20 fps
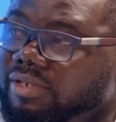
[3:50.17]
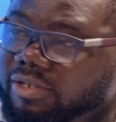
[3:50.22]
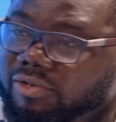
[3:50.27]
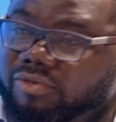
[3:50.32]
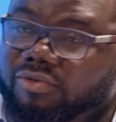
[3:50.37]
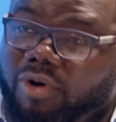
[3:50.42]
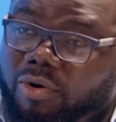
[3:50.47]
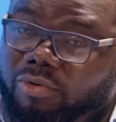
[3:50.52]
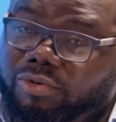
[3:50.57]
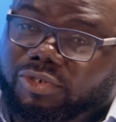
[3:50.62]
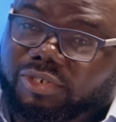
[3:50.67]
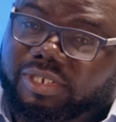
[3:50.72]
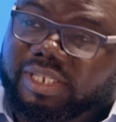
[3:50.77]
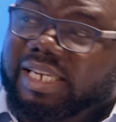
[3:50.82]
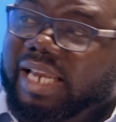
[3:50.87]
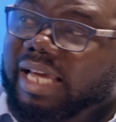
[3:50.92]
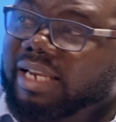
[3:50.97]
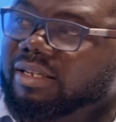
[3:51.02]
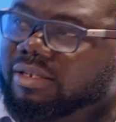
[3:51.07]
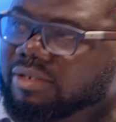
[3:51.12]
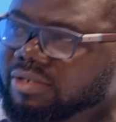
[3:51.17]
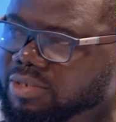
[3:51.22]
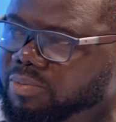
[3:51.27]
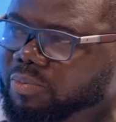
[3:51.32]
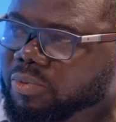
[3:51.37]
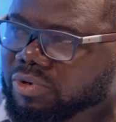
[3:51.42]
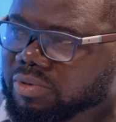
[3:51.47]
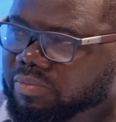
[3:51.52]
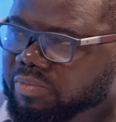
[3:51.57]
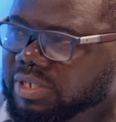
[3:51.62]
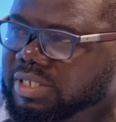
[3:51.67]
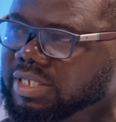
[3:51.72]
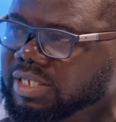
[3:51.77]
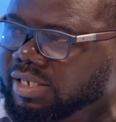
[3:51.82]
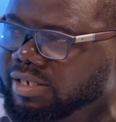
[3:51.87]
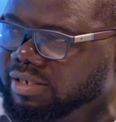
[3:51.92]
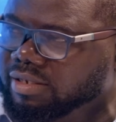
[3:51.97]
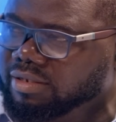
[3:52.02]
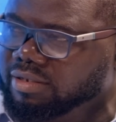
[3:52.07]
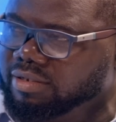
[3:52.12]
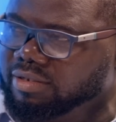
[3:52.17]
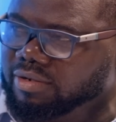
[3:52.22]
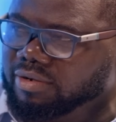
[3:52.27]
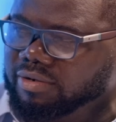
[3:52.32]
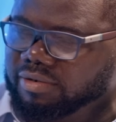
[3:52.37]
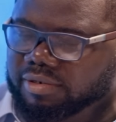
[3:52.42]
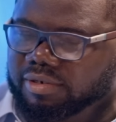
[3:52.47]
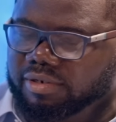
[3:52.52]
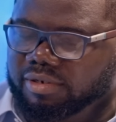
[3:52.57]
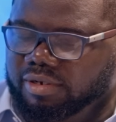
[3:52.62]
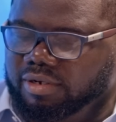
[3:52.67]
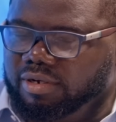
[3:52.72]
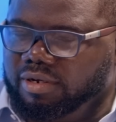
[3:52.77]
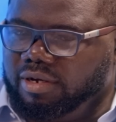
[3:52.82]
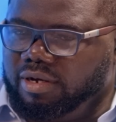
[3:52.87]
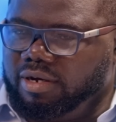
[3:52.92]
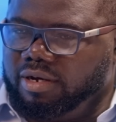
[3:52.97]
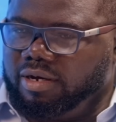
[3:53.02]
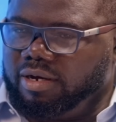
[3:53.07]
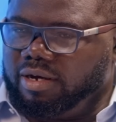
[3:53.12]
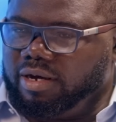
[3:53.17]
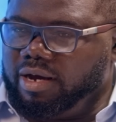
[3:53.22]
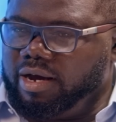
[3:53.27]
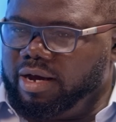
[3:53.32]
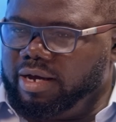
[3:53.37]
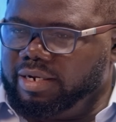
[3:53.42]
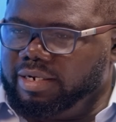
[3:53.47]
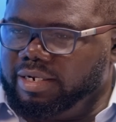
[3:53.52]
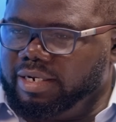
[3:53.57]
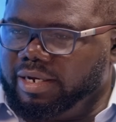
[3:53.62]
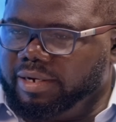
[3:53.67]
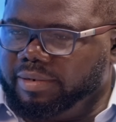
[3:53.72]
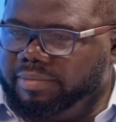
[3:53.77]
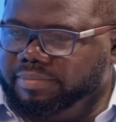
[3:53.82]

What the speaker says: was just learning on the spot, basically. So, and